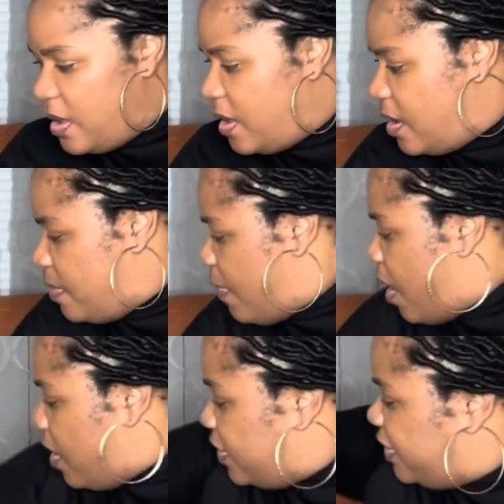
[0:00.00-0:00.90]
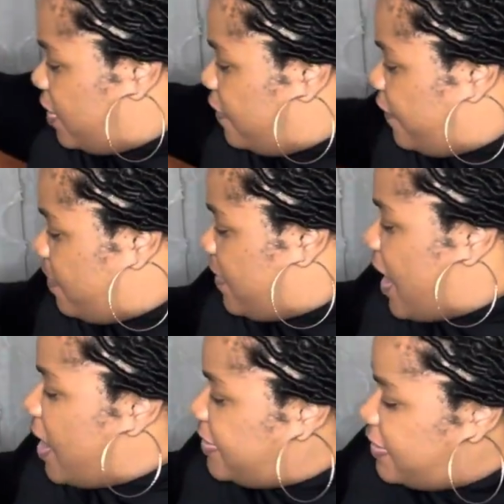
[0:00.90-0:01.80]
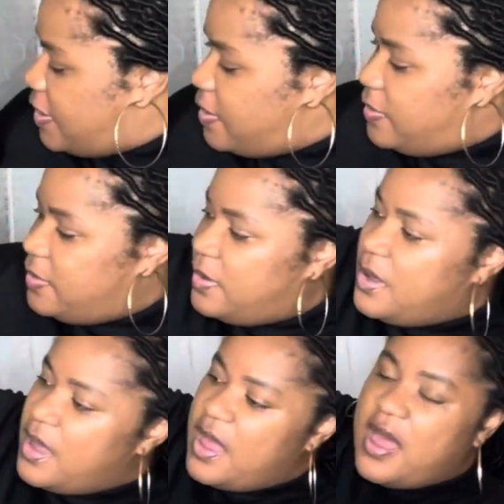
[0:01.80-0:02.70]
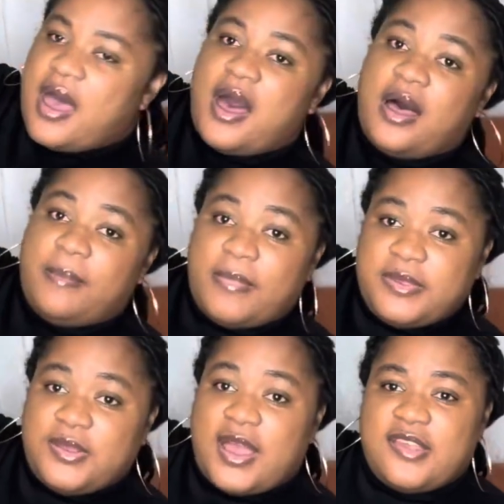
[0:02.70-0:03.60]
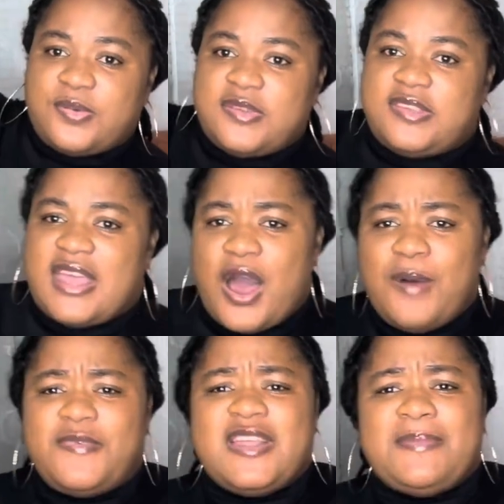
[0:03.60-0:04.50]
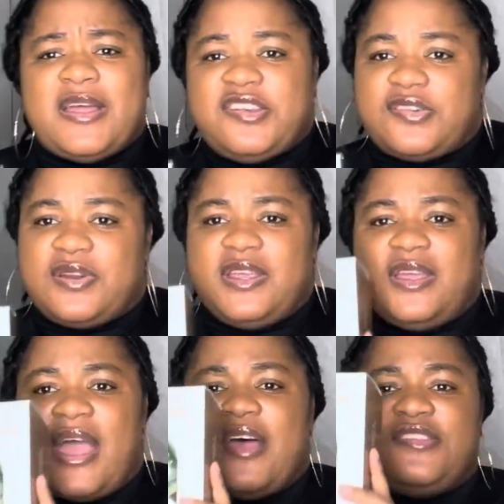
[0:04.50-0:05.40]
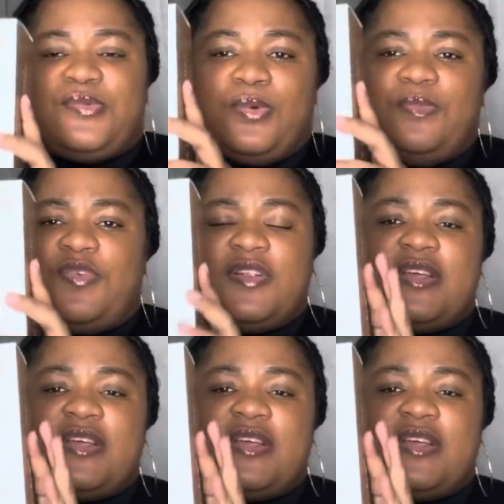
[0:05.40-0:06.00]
Um, also from Costco, um, you guys will see, hopefully my tree has room for